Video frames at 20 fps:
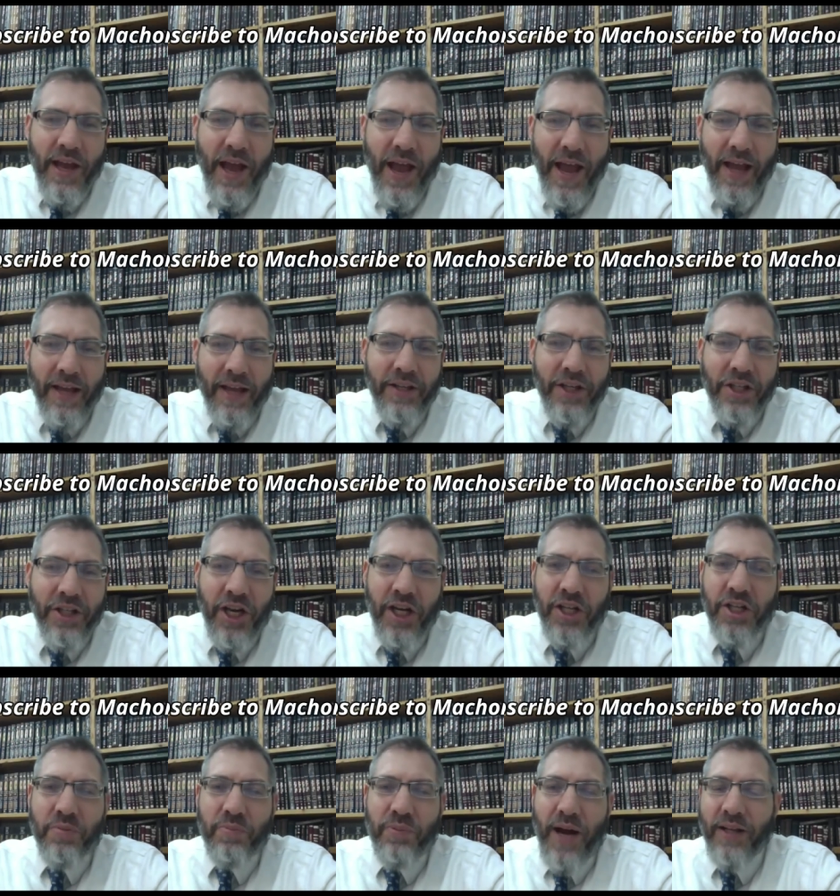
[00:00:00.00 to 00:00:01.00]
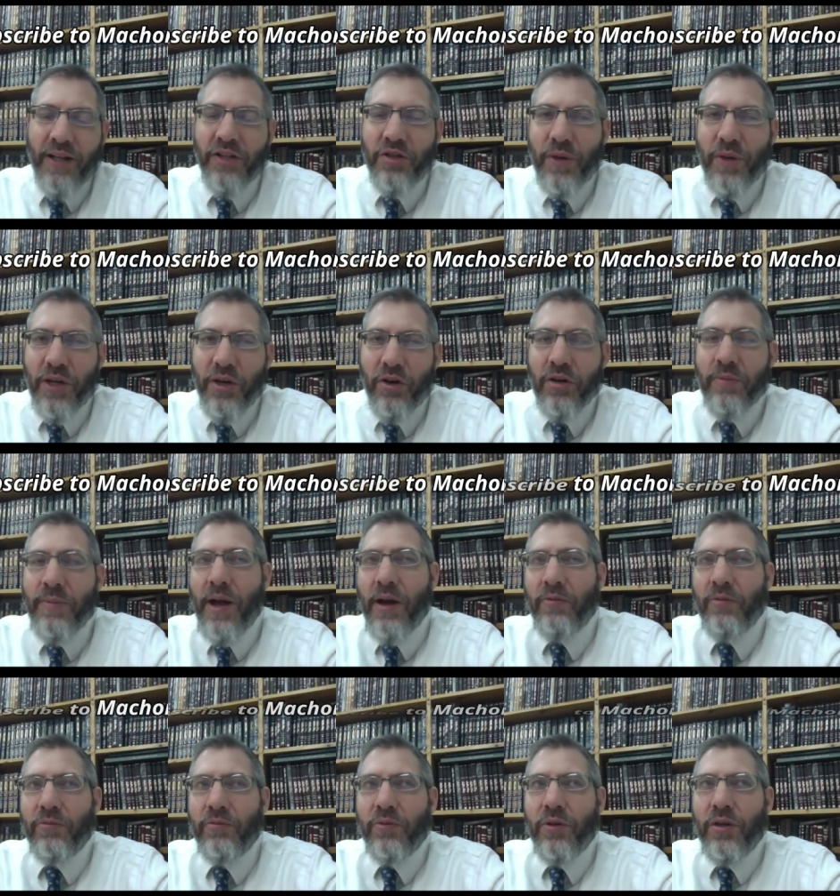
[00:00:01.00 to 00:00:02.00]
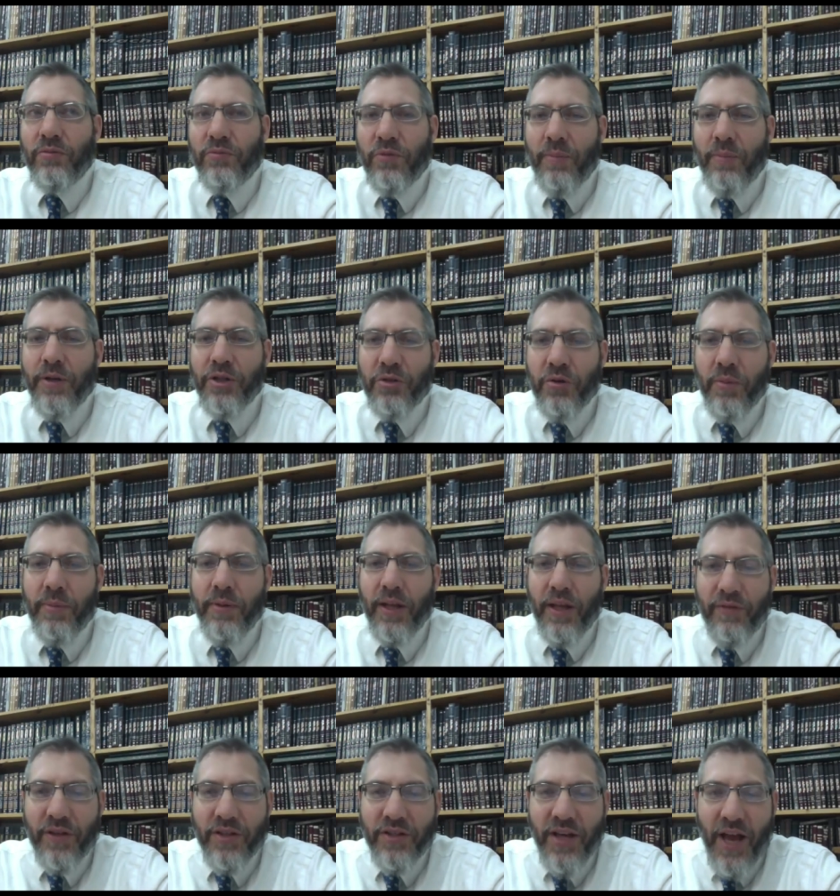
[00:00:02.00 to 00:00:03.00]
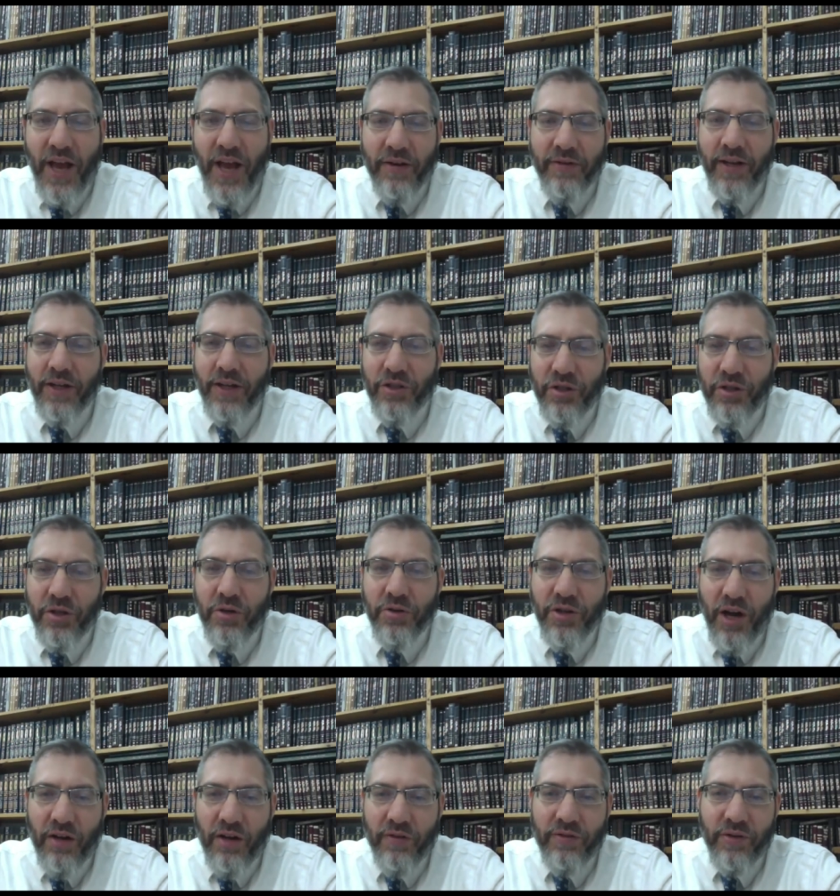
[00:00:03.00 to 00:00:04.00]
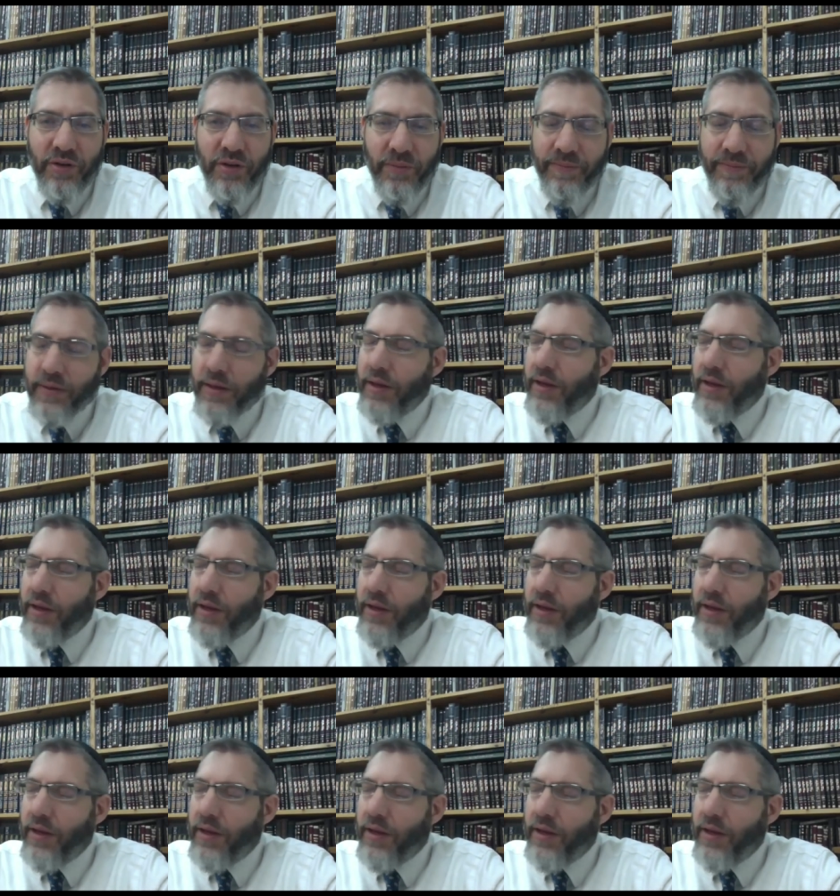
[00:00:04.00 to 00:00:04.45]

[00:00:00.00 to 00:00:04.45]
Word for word: and he changed his practice when he heard about what Rabbi Yehoshua Ben Levi said, that you should use olive oil.